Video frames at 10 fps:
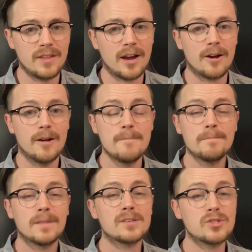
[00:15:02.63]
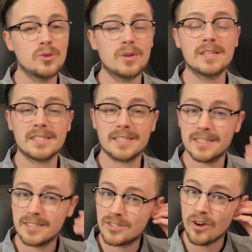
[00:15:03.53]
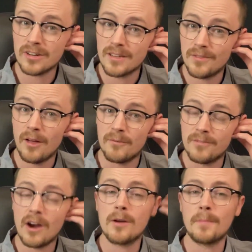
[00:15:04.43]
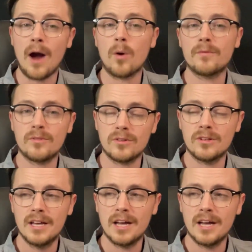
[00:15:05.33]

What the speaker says: there, students start to develop very powerful